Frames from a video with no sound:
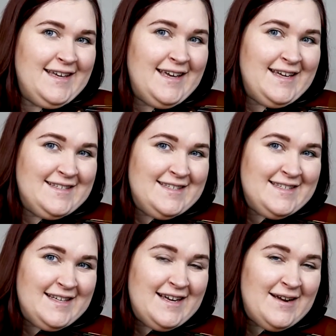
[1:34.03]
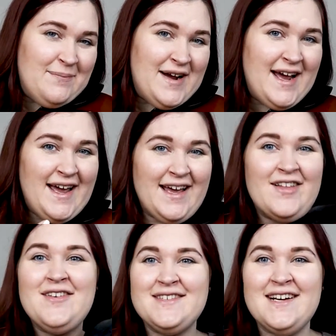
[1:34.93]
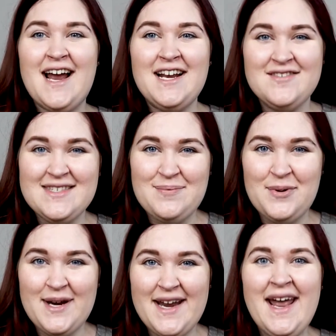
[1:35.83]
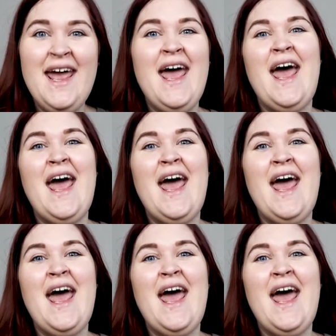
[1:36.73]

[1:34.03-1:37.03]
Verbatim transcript: it gets, my clothes are kind of slippery,